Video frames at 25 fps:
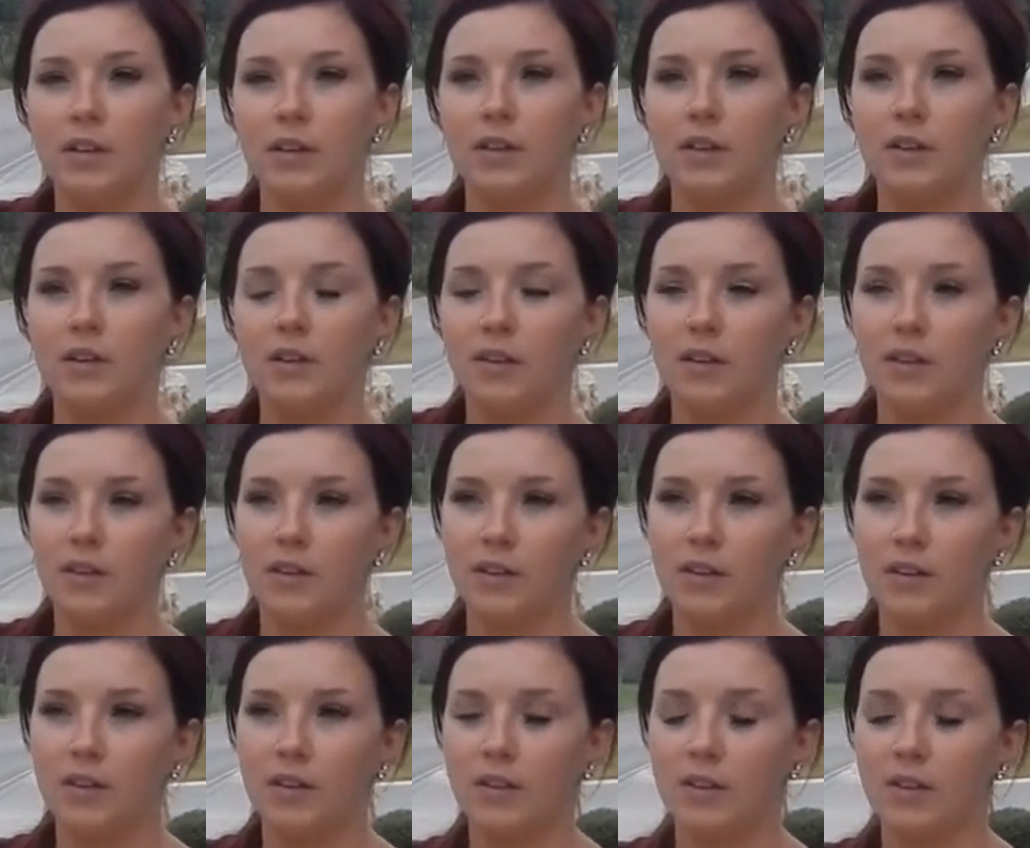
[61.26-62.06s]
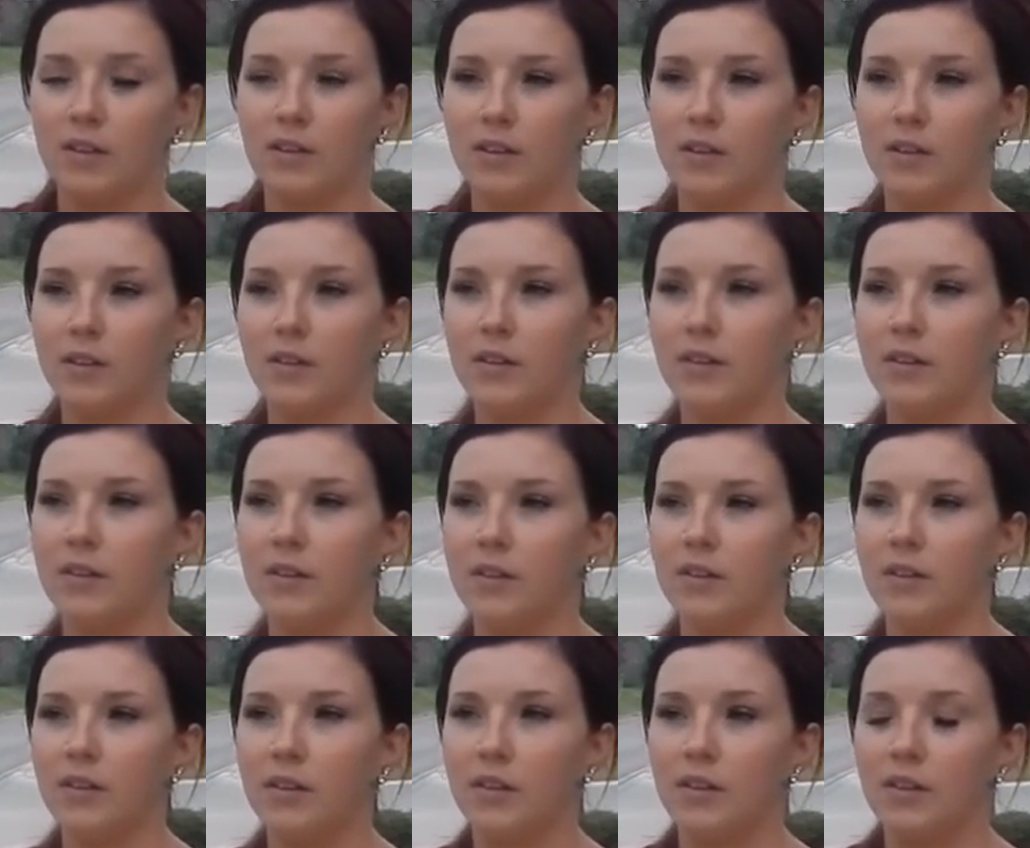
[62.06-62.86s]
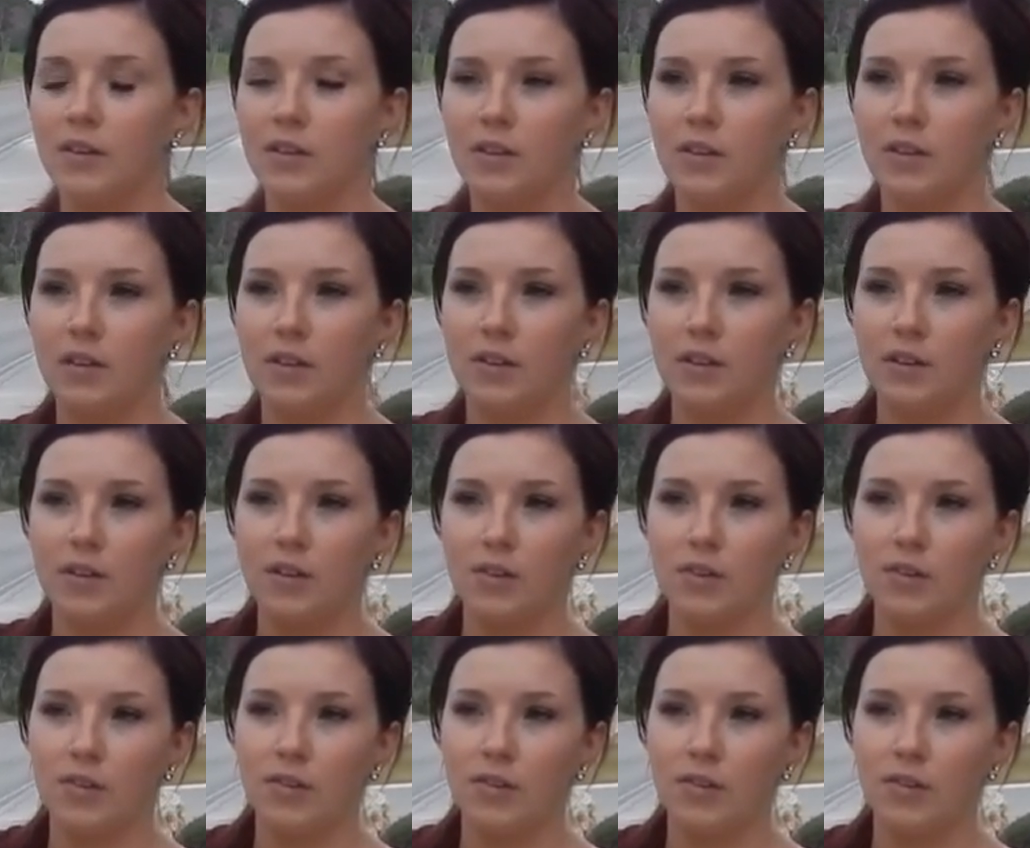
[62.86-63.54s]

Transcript: The person shown says nothing.